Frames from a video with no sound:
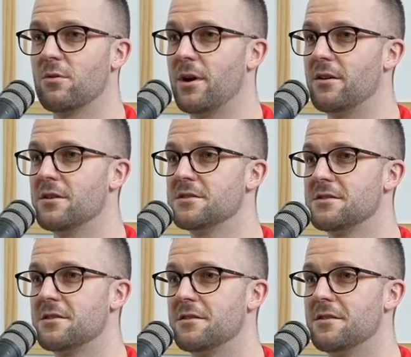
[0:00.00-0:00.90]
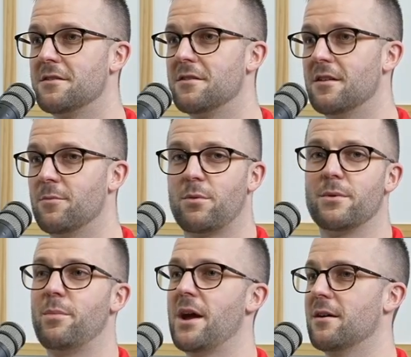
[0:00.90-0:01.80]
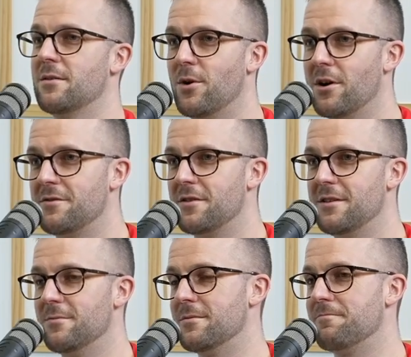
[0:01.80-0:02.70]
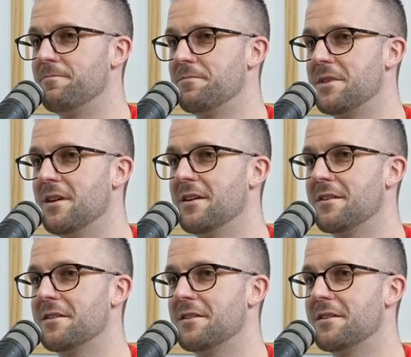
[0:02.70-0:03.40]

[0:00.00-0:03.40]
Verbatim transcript: pay rise. Yeah. And they're probably back of the mind for them. Yeah. yeah.